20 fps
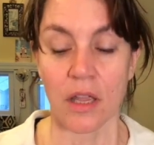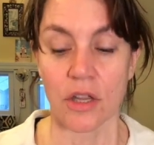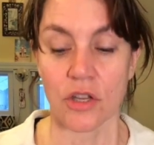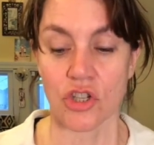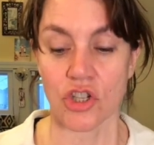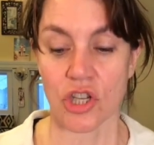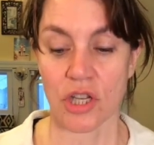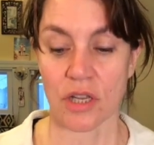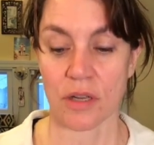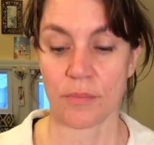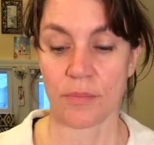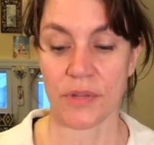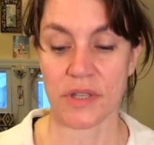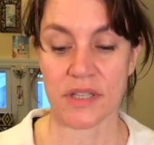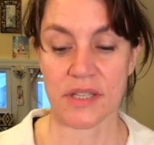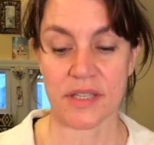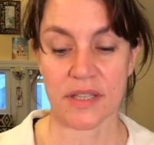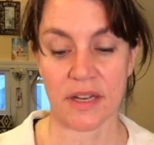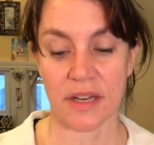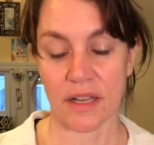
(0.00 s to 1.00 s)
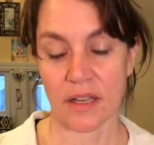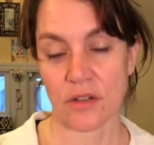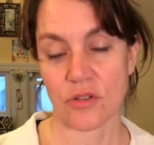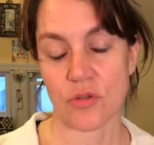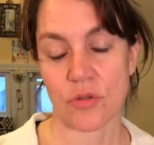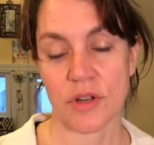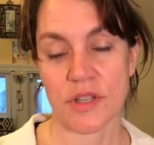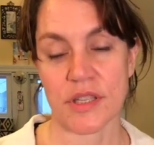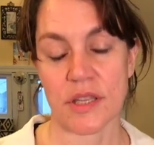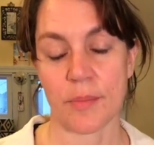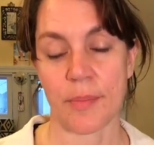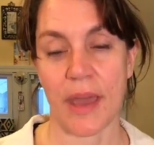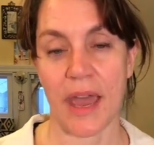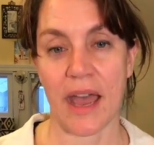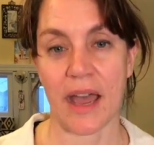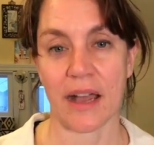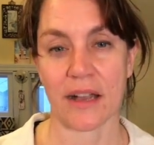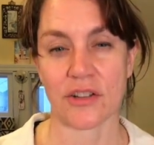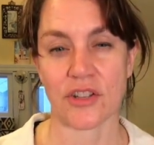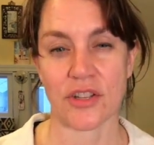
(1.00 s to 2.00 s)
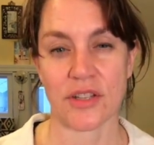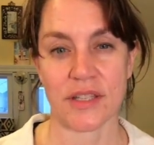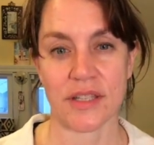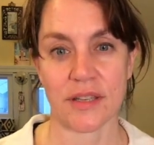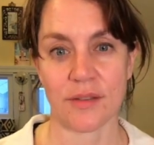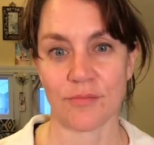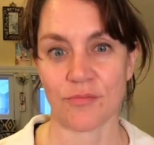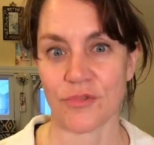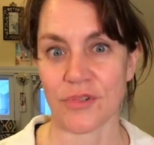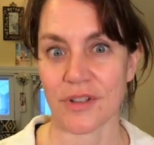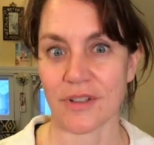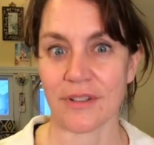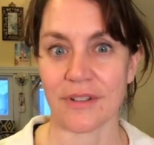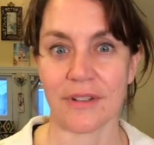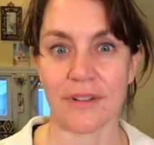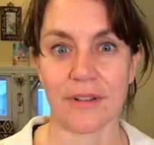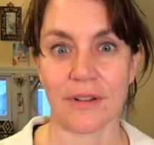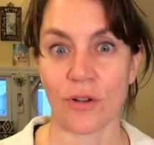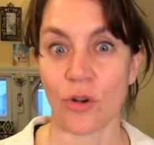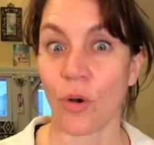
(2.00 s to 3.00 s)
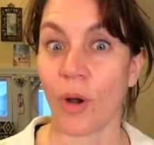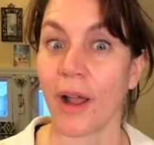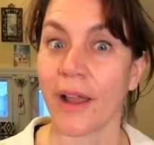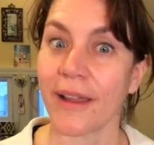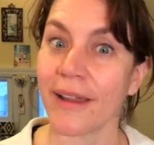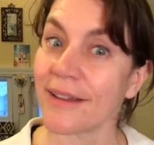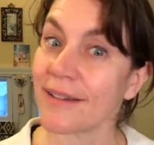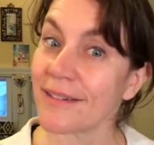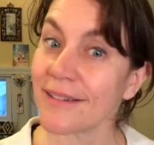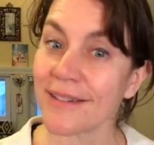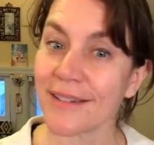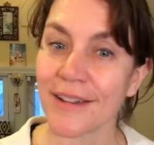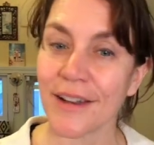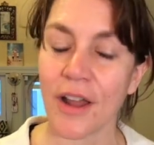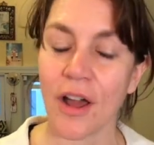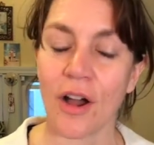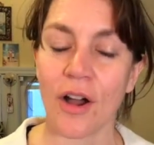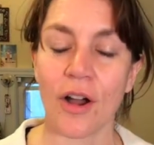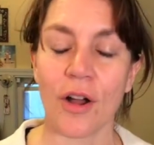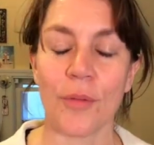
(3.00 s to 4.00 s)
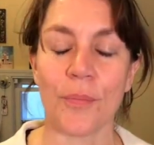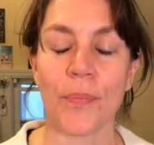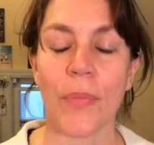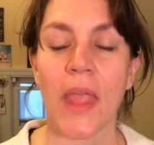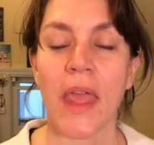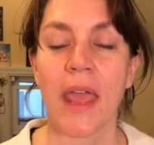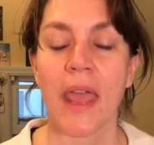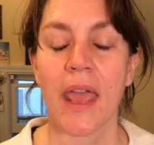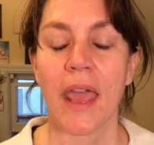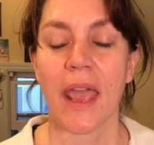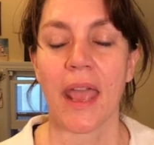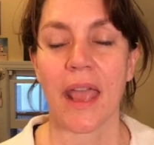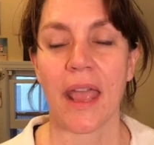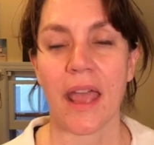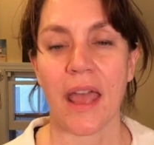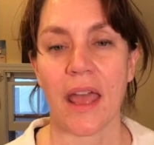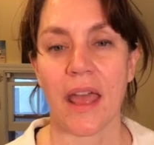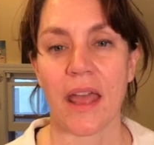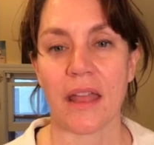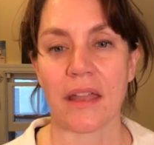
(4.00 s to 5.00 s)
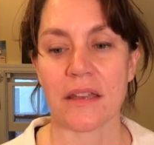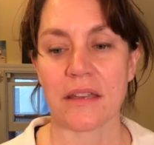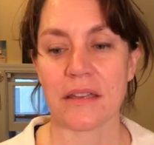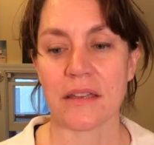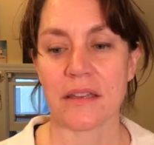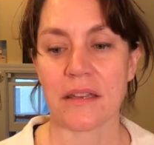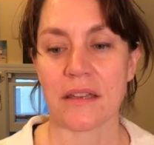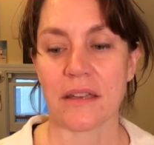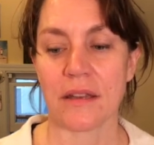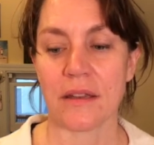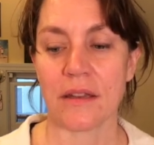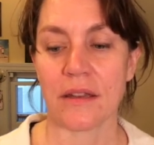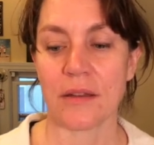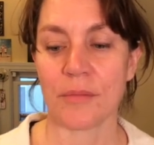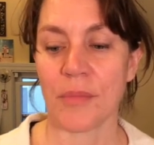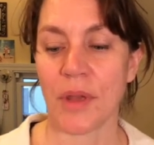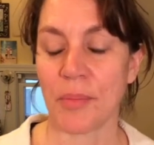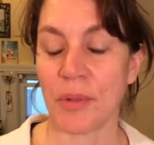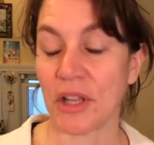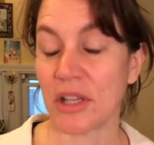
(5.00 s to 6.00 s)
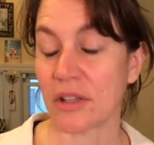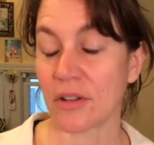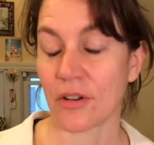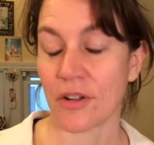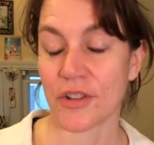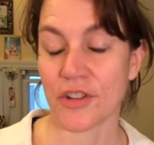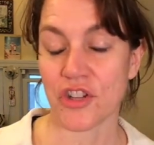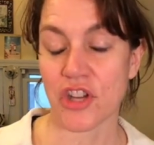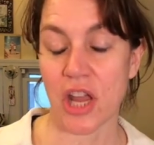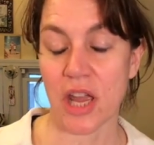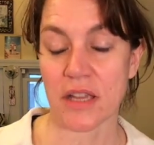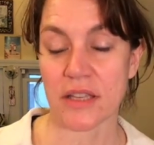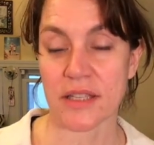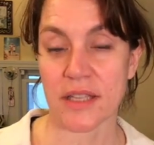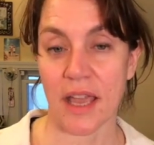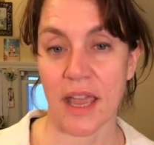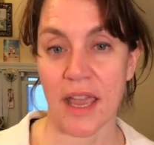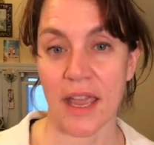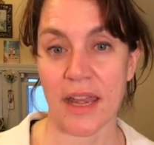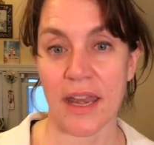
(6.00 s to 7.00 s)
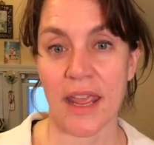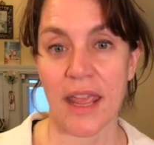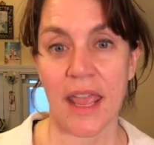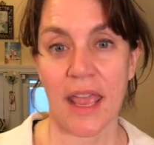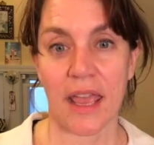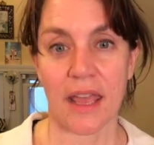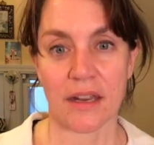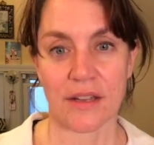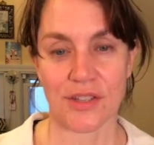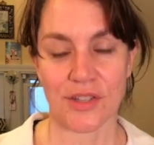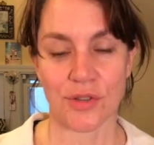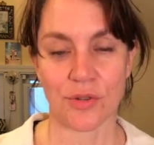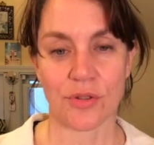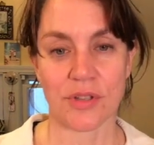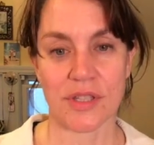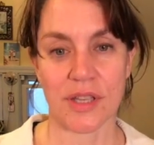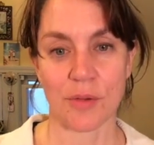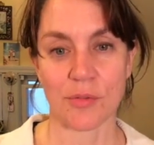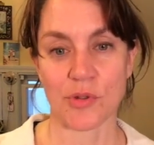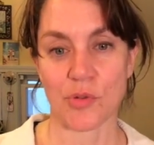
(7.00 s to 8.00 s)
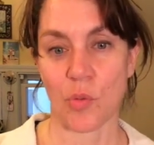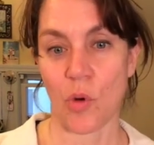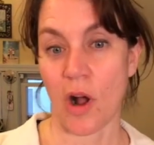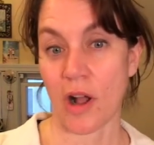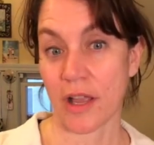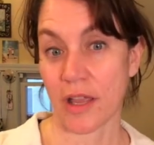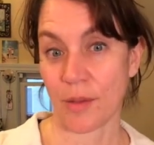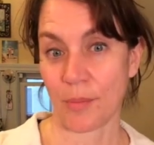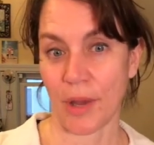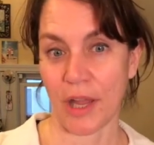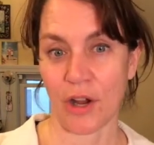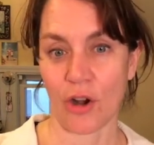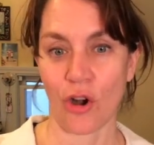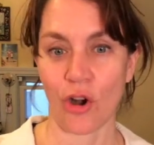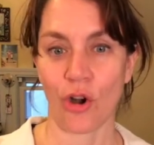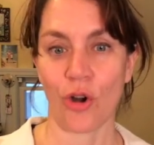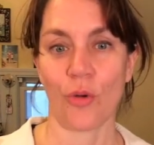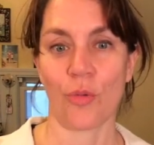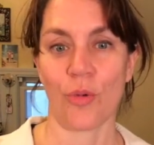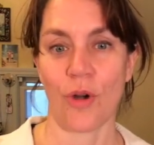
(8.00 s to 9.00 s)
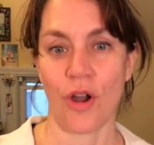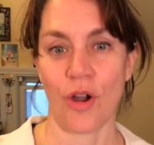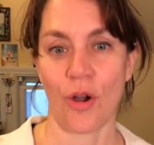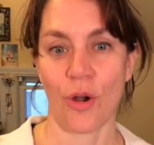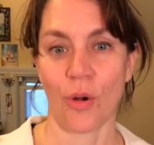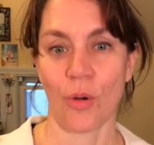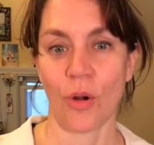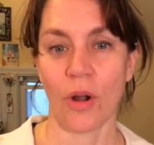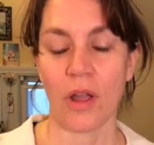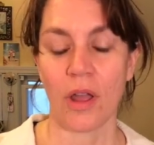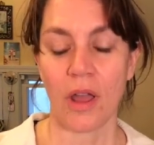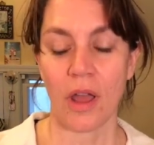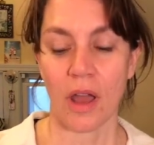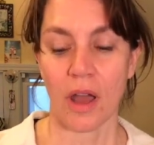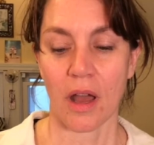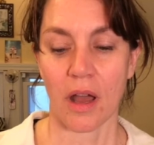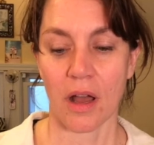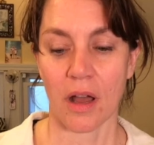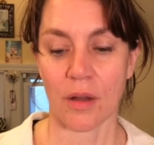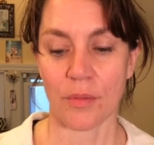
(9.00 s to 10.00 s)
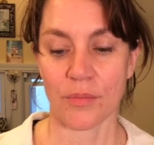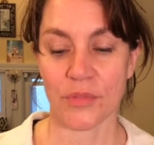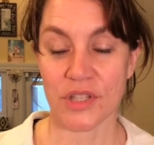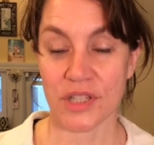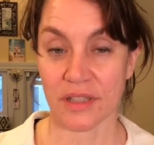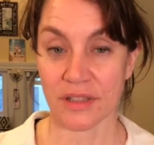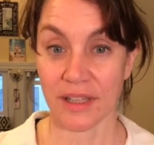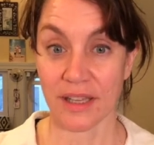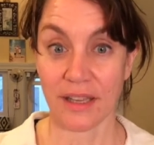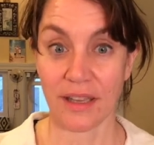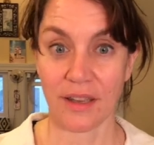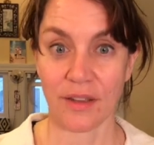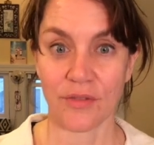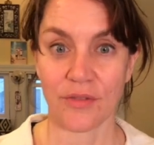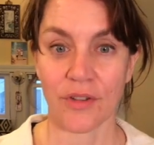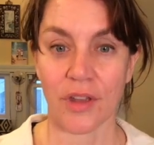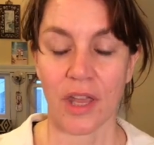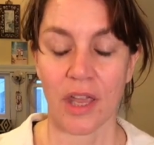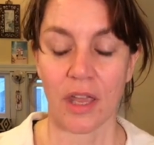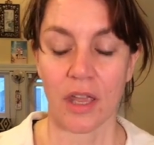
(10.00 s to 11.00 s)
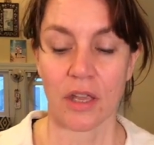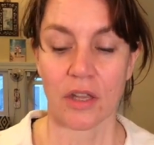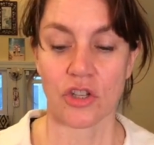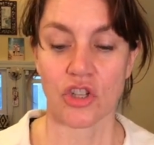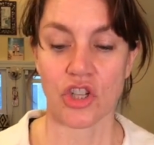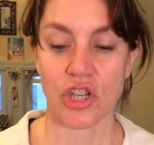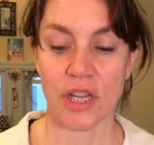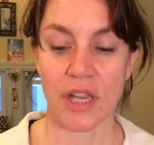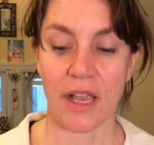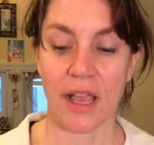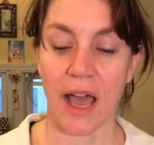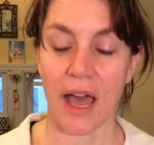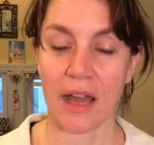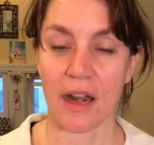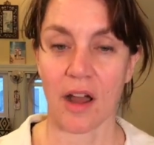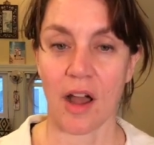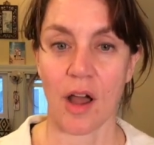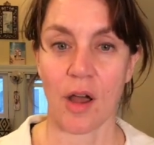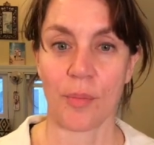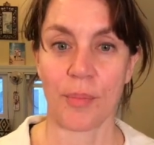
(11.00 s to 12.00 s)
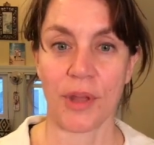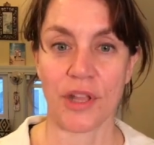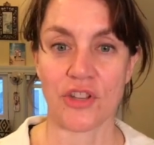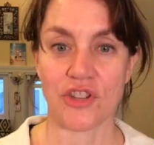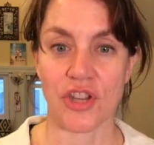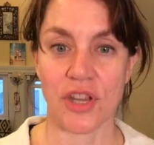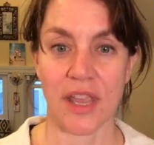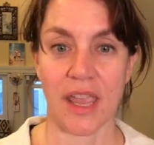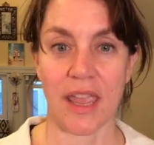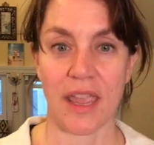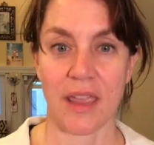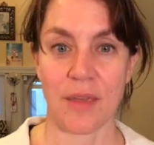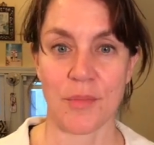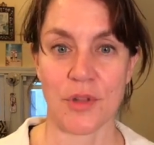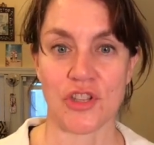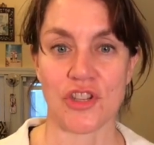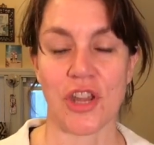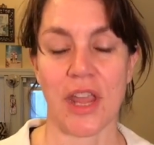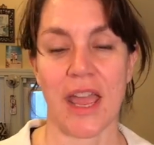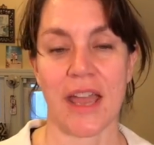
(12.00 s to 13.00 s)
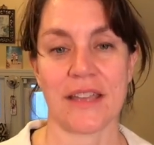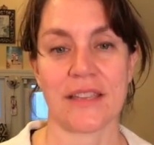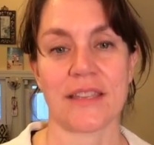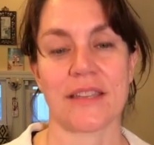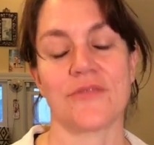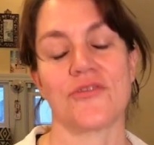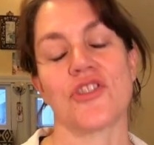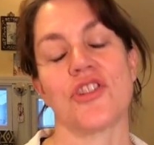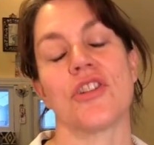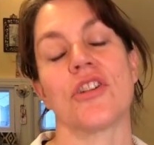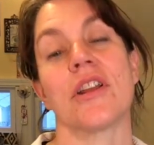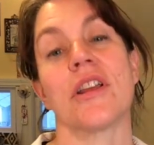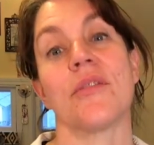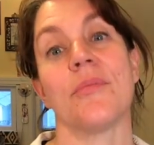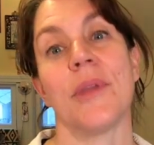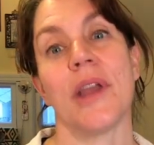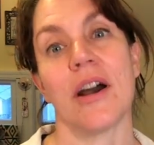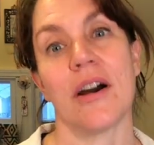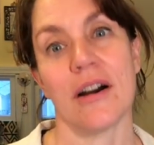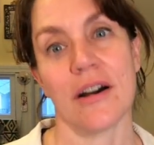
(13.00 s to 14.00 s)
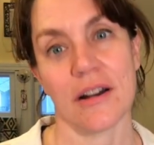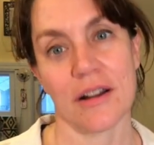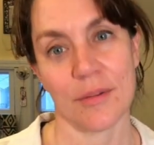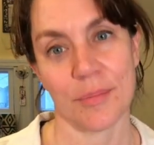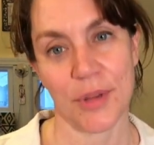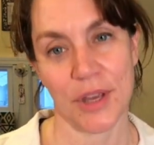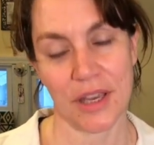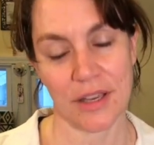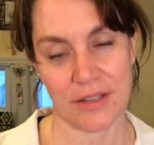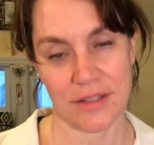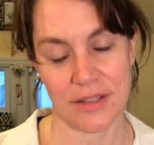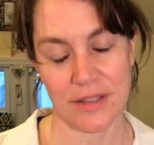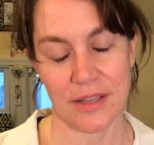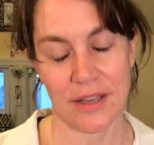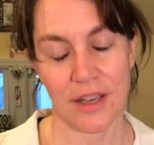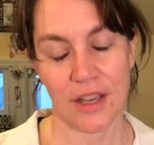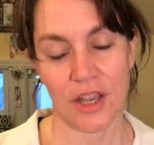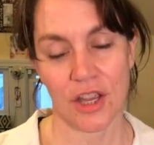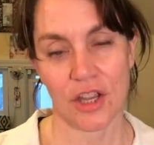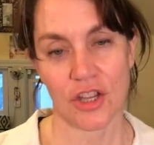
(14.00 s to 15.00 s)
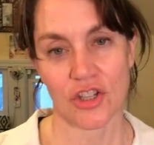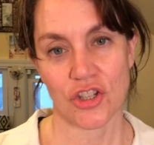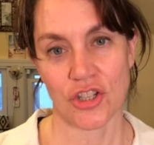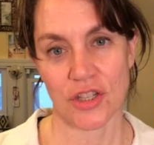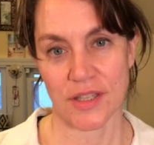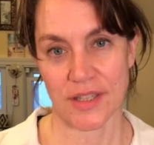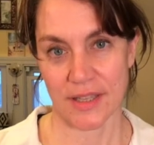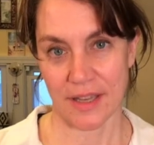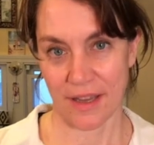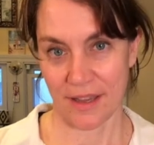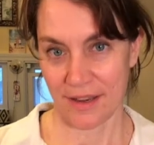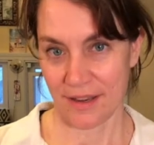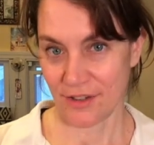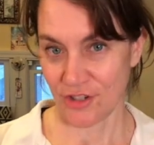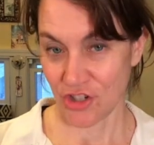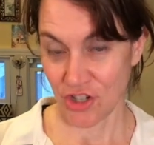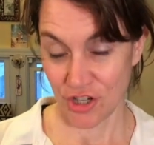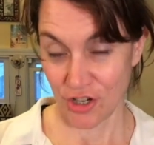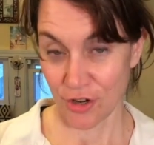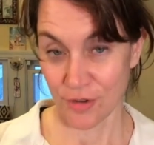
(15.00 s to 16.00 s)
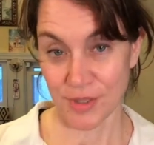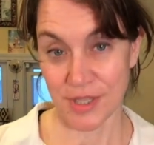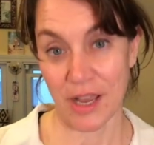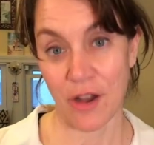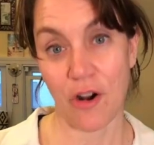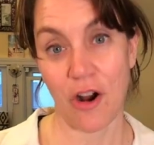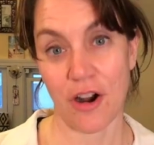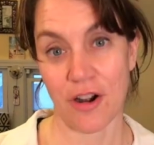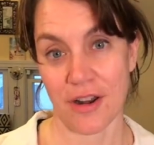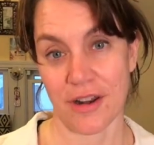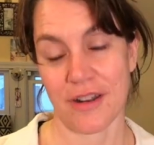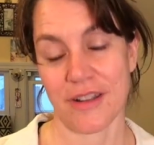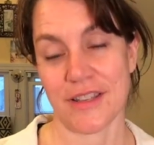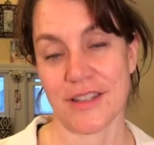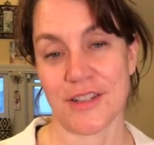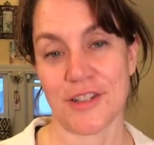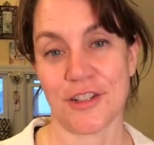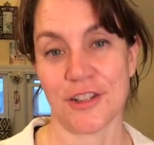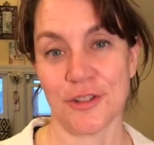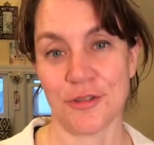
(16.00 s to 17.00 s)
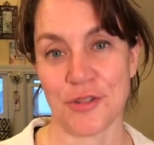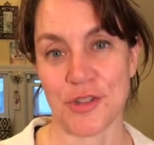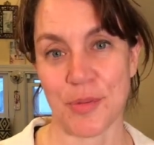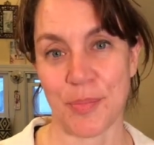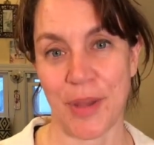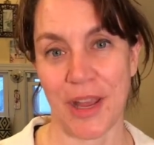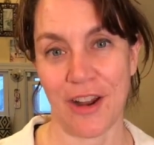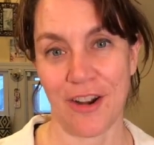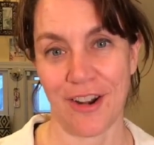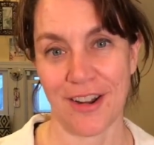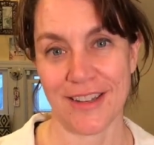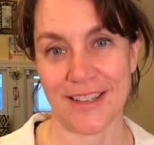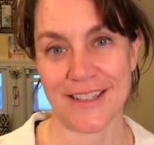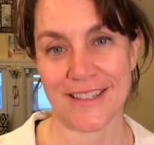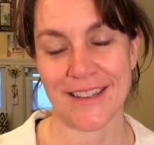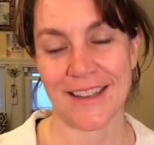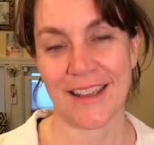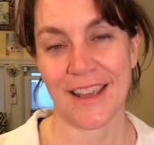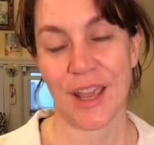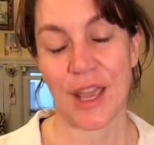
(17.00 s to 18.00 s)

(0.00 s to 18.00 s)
She had been sitting towards the back. She seemed quiet and maybe a little on the shy side. And as soon as I was walking by her row to leave, she got up and she came and she asked if she could give me a hug, because she said she knows how hard it is to lose a parent.